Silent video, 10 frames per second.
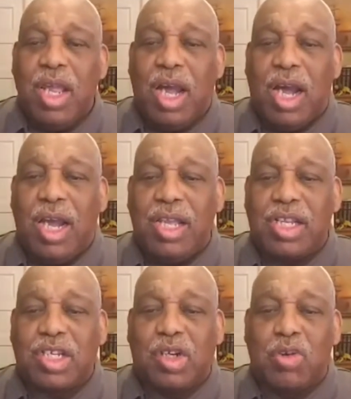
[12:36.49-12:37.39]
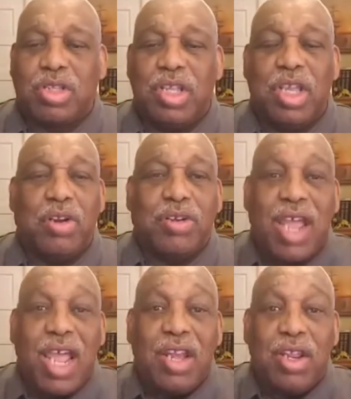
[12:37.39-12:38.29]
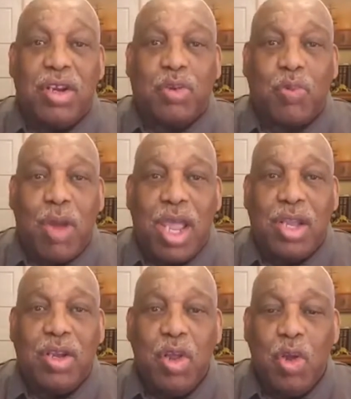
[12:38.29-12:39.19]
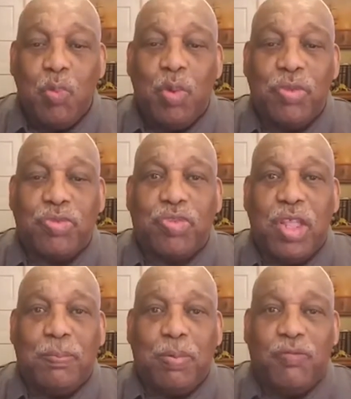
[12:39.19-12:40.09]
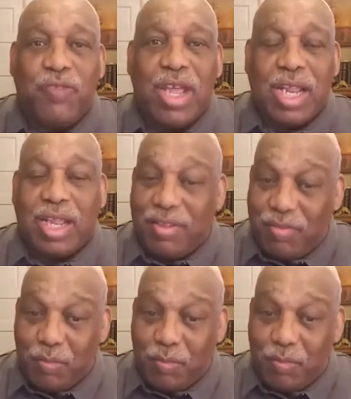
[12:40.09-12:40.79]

Uh, it is closely intertwined intertwined with the prophetic.